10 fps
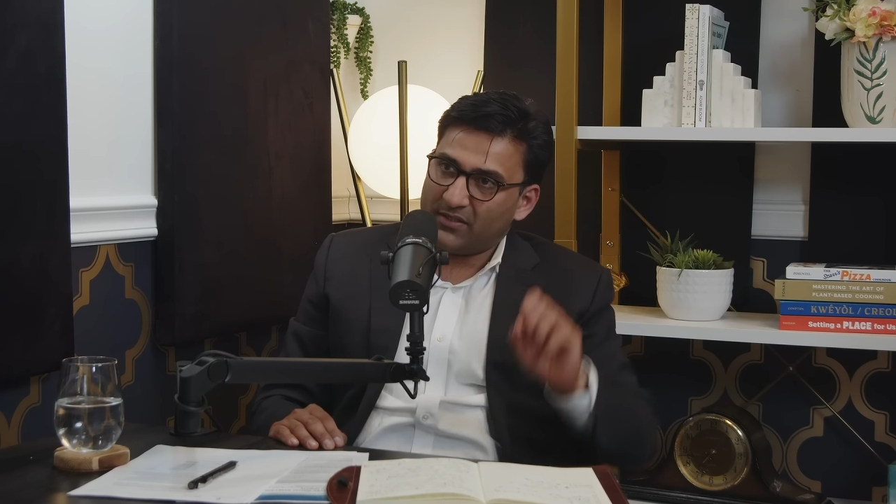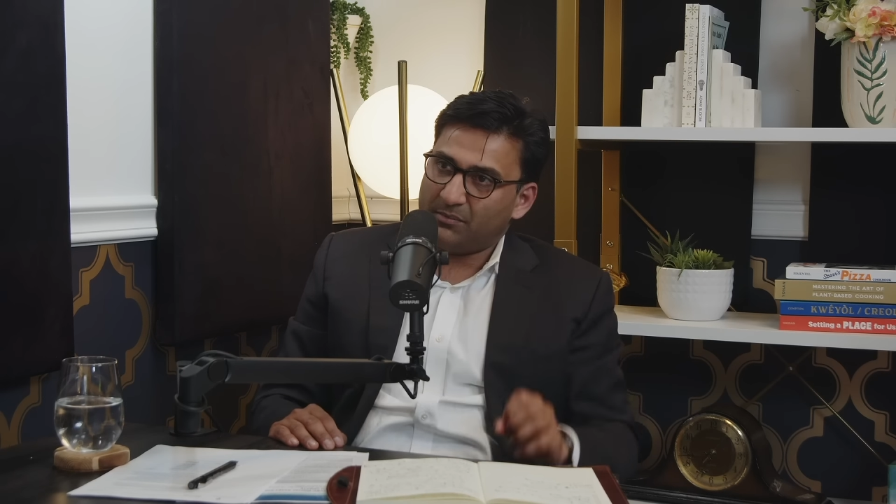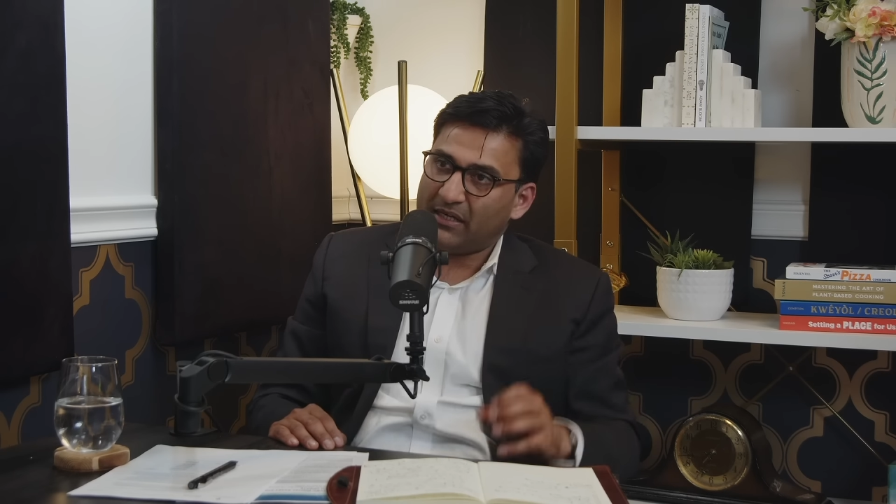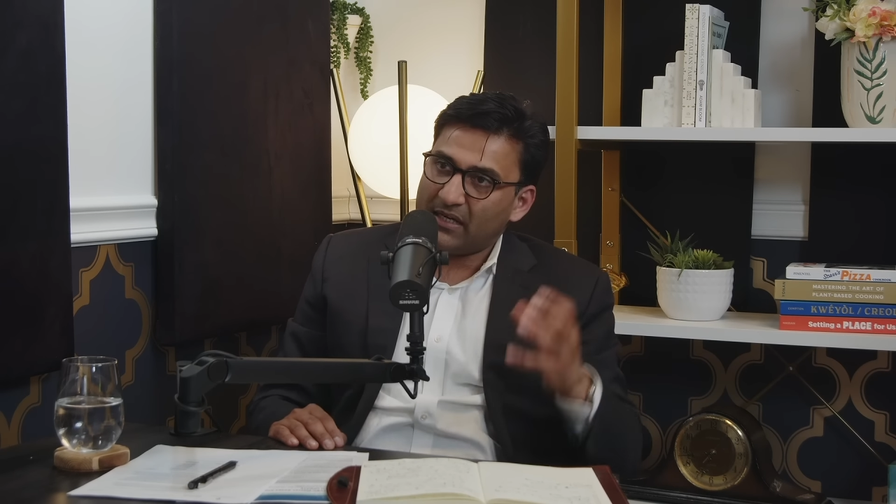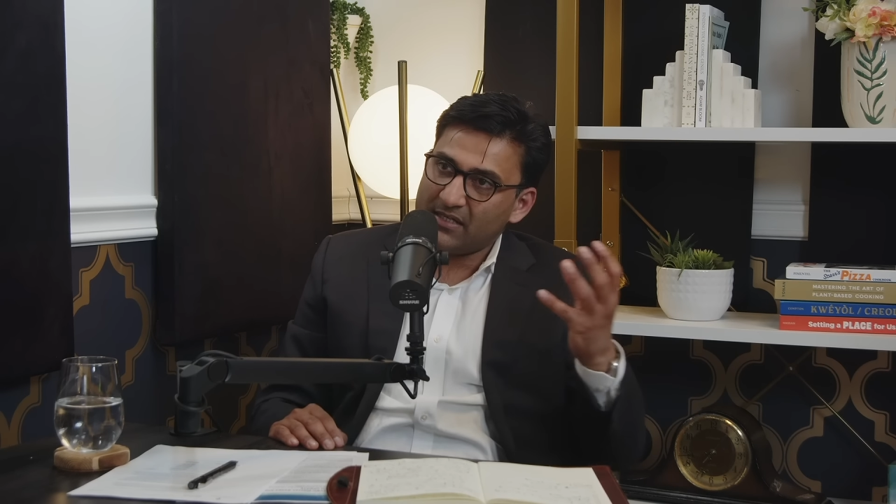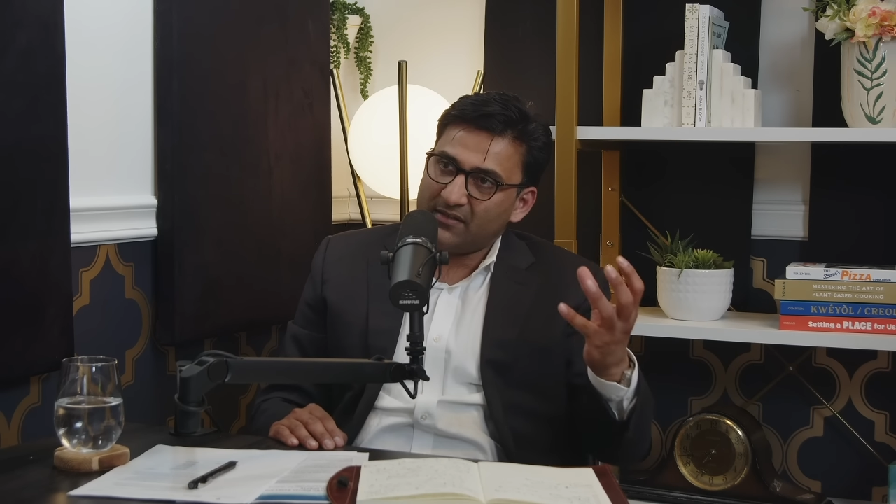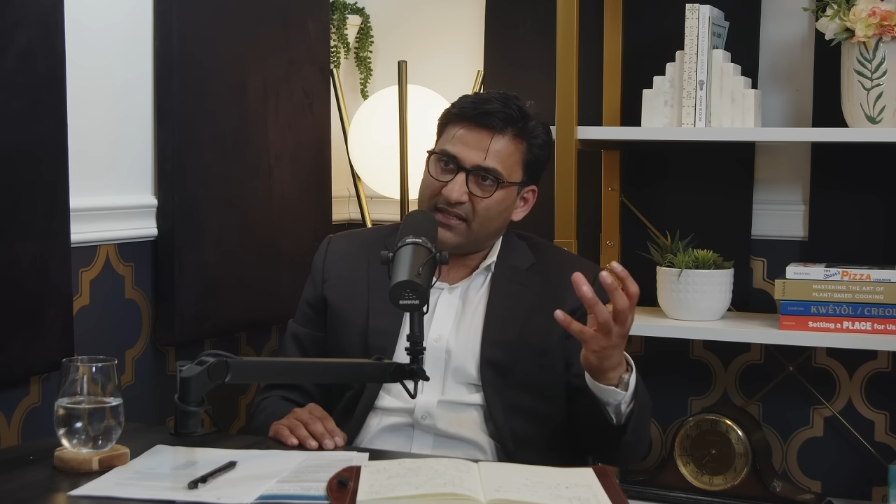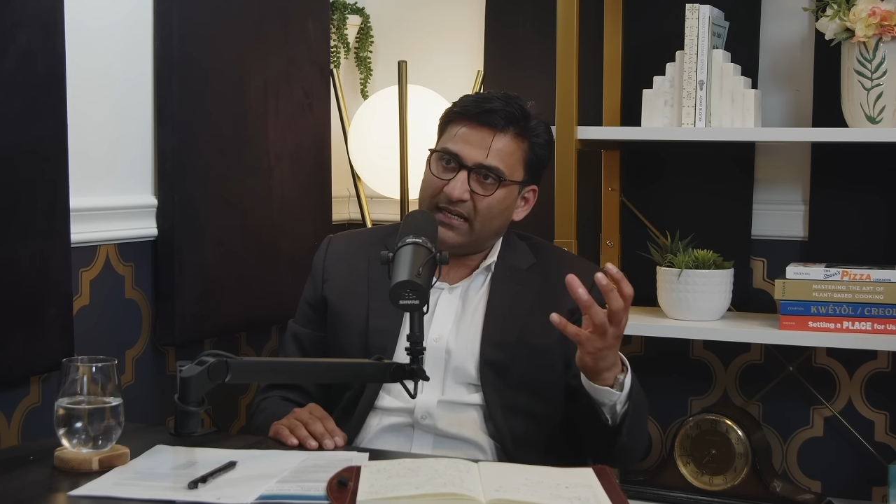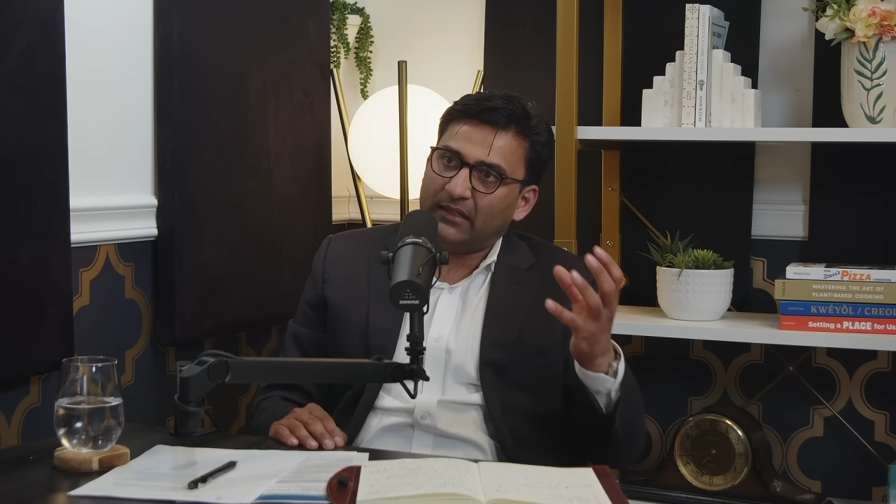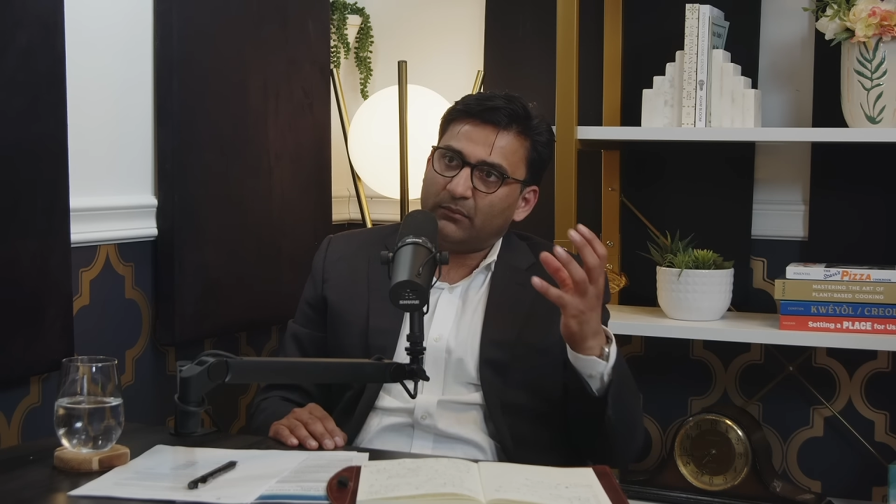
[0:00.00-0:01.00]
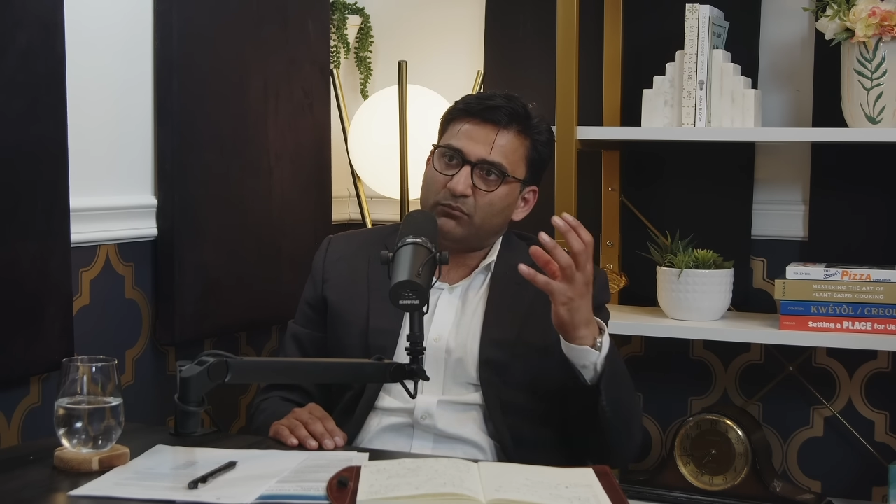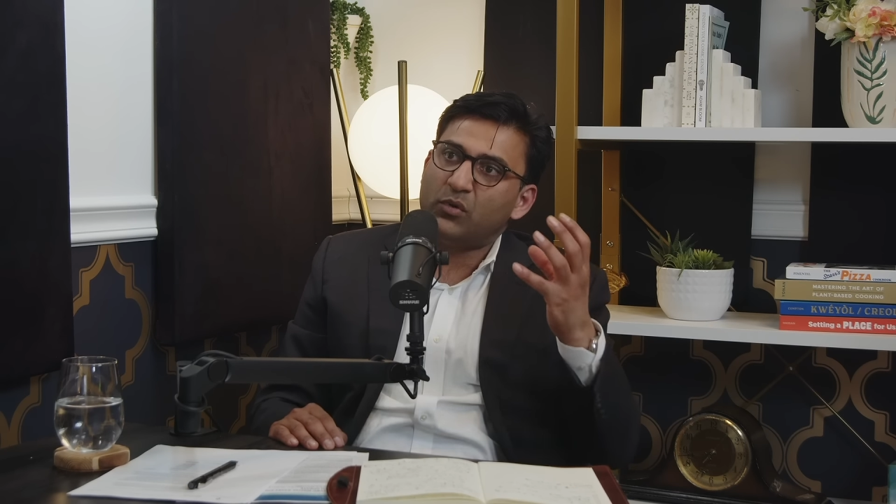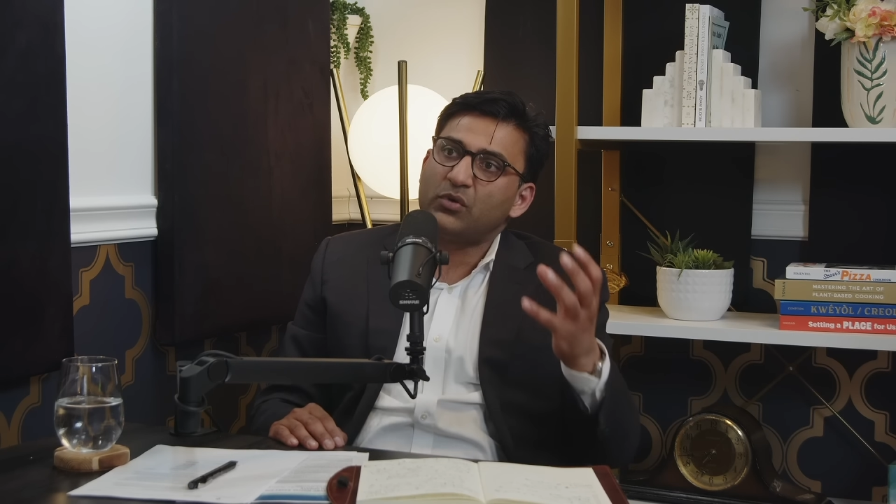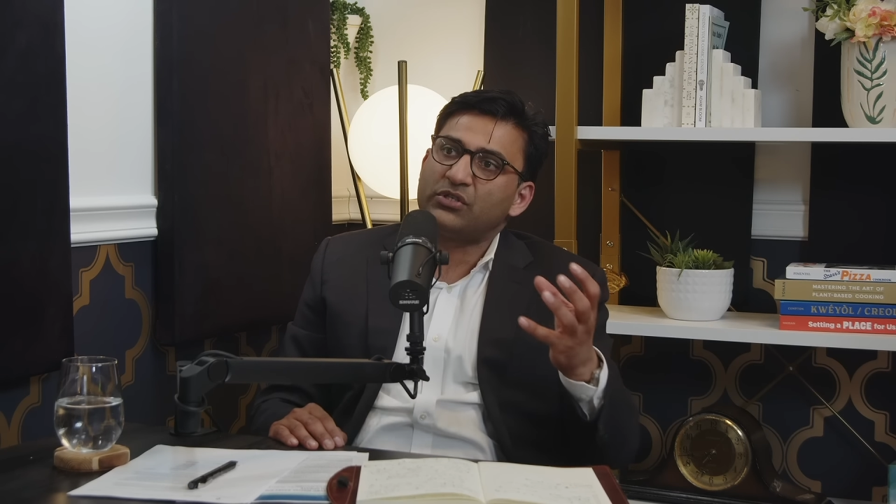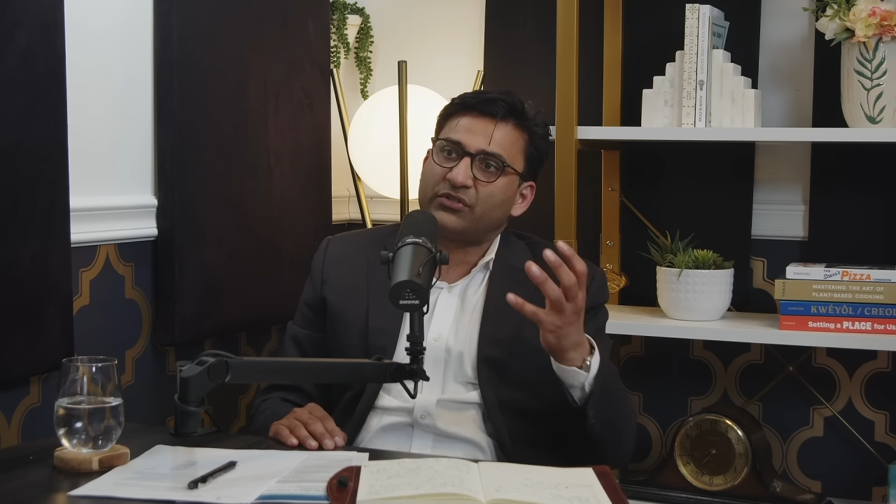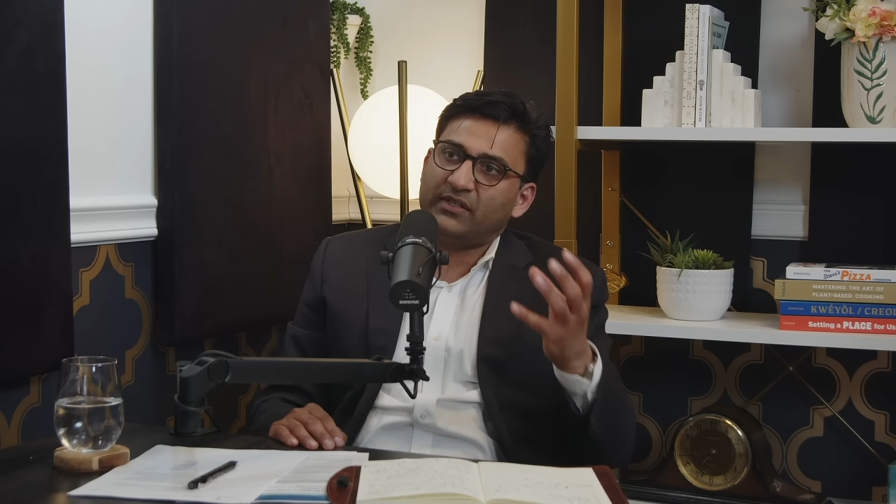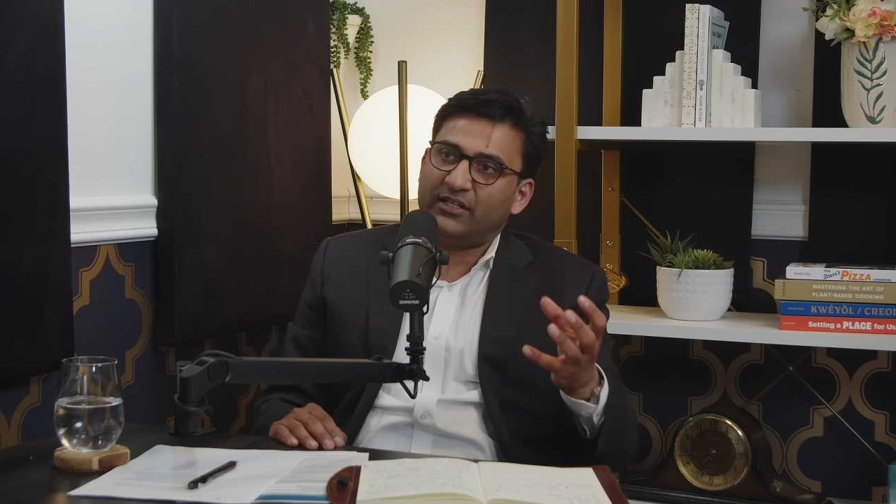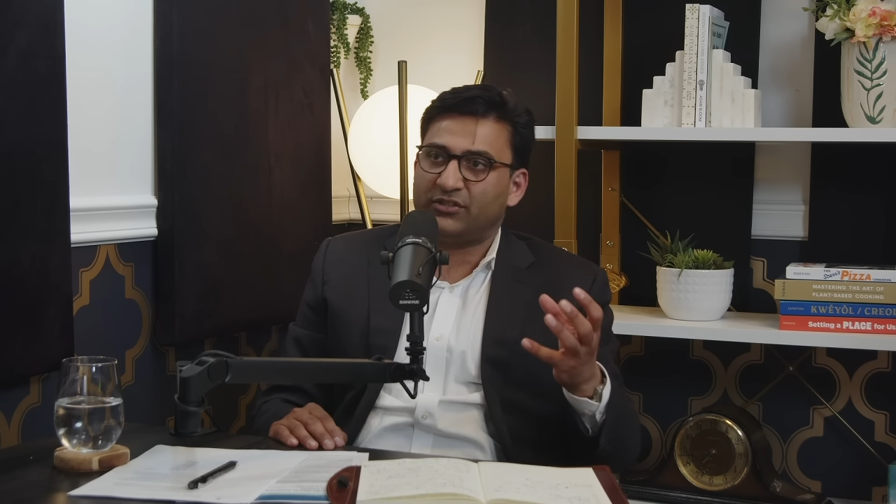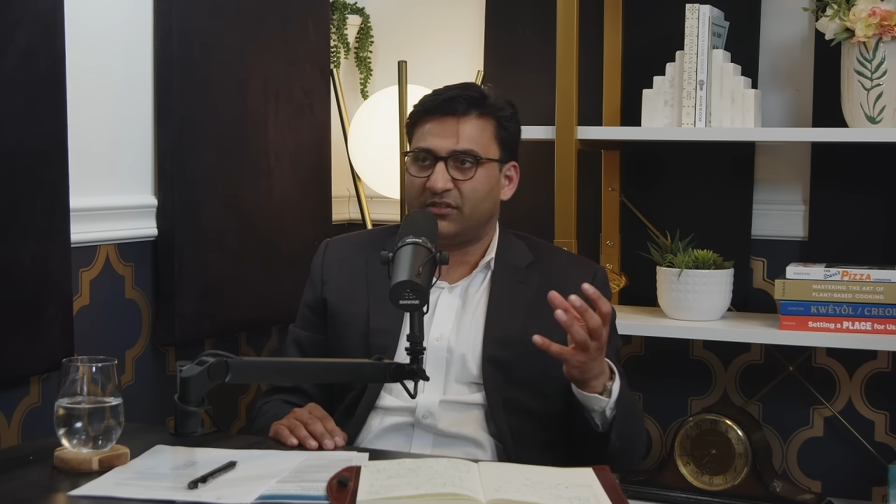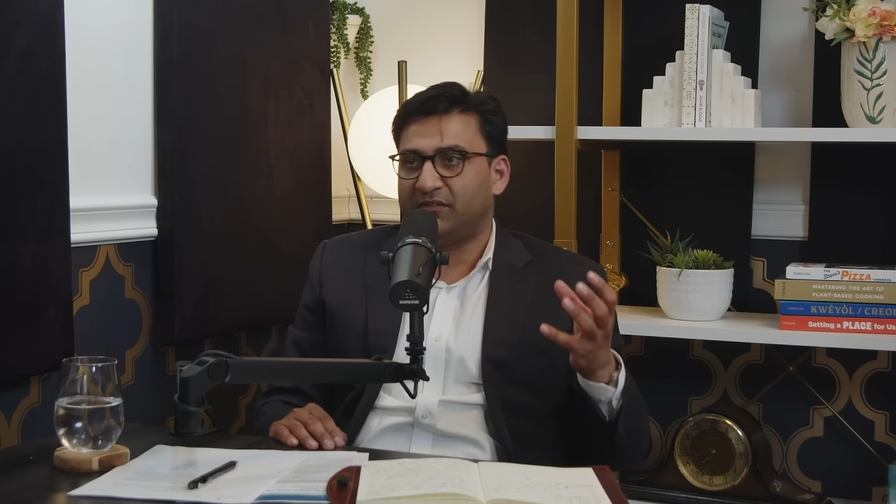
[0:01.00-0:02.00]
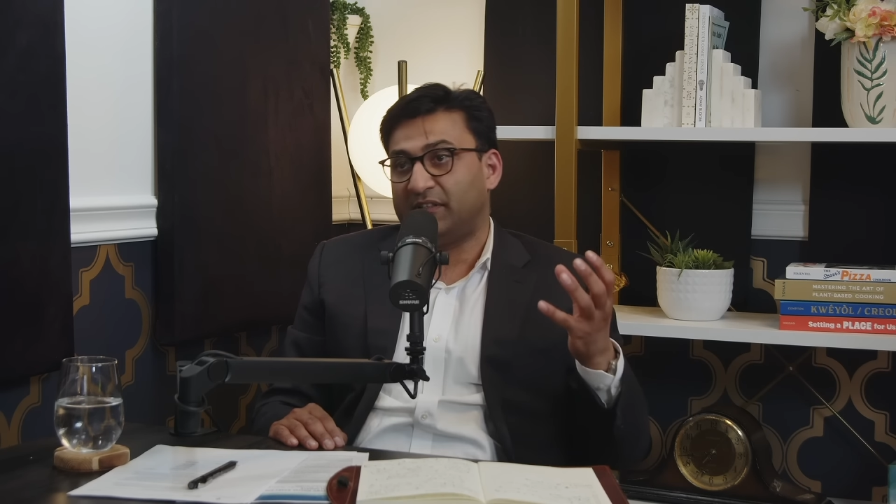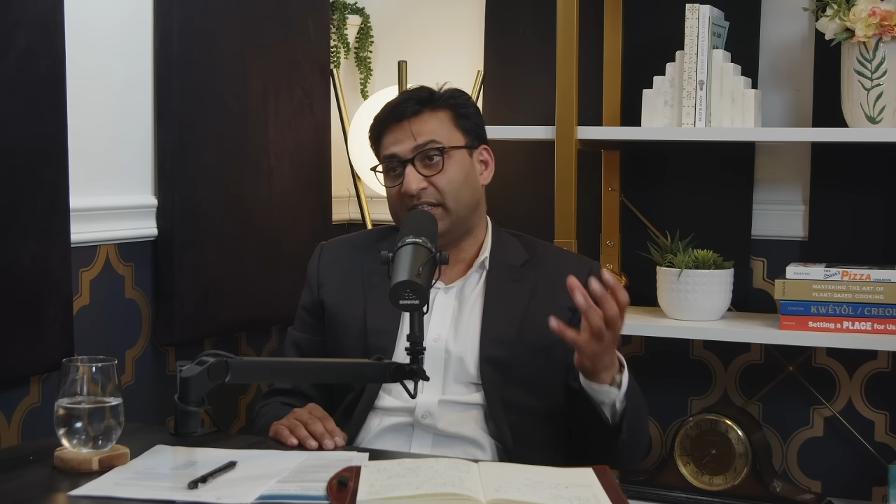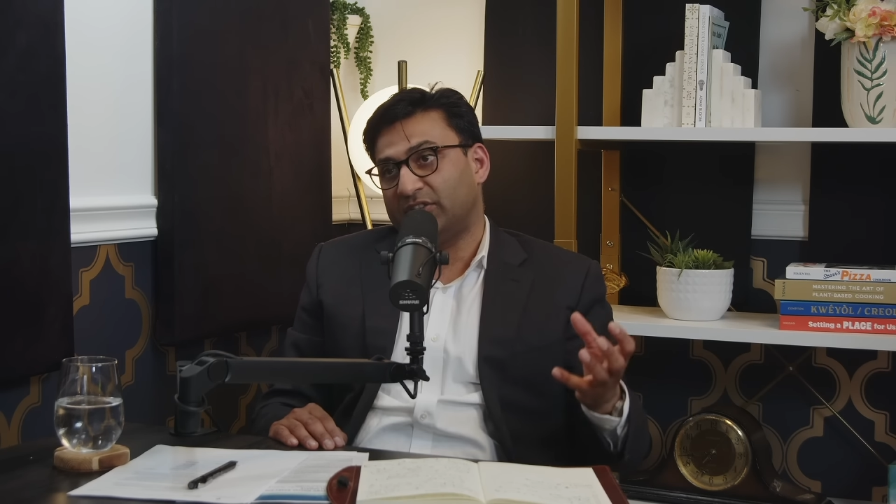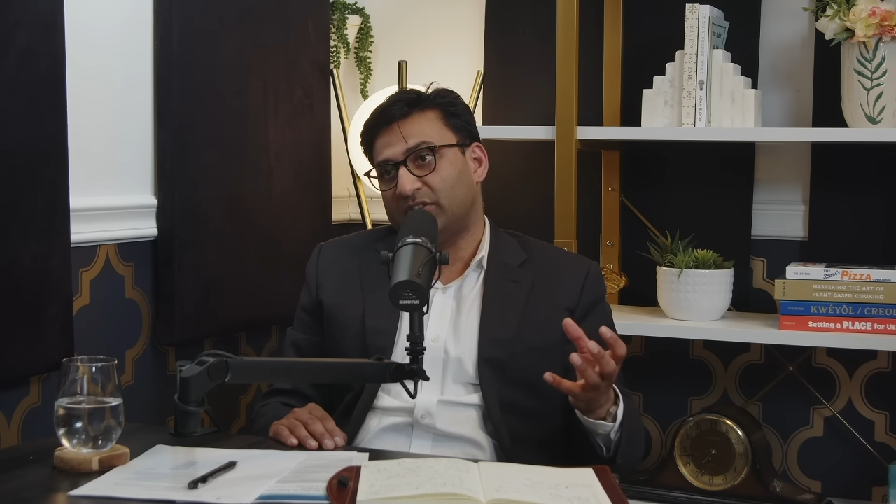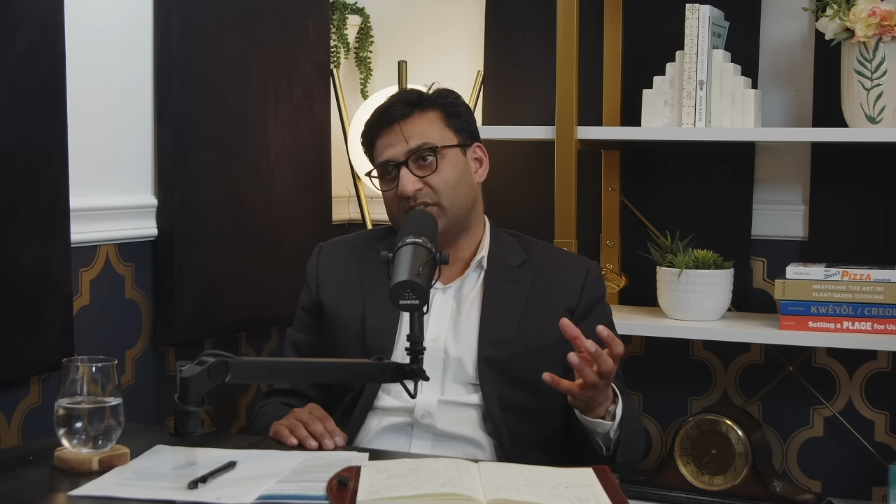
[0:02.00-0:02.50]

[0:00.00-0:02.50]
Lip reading: So because of that, most traditional financial